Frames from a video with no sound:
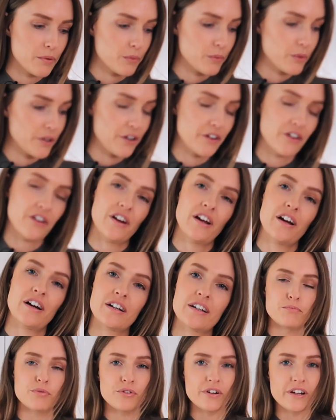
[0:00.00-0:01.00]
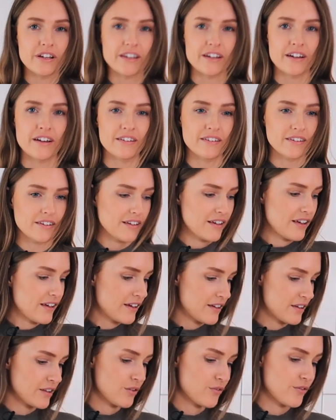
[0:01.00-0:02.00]
we are gonna pre-cut
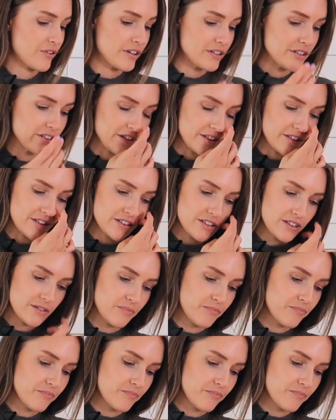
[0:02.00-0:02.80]
the veggies.